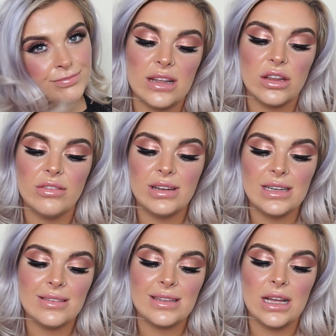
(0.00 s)
I don't
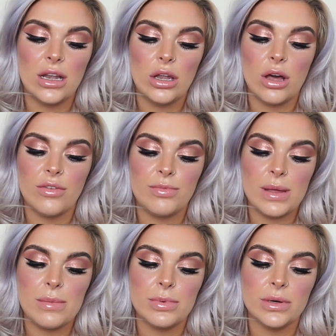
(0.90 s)
really see a lot of
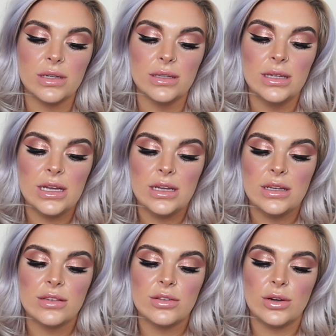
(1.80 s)
people
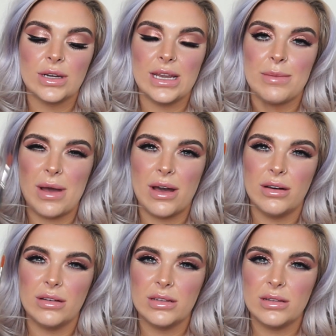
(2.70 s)
talking
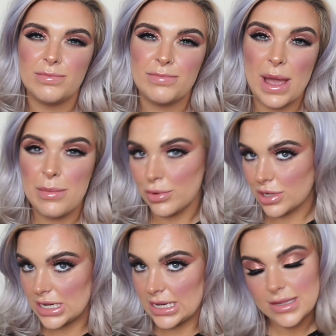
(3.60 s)
about
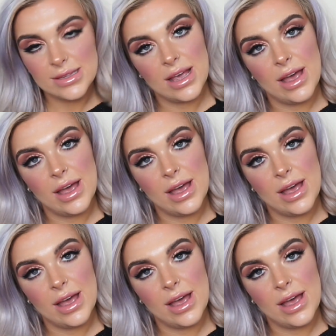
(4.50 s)
paintbrushes.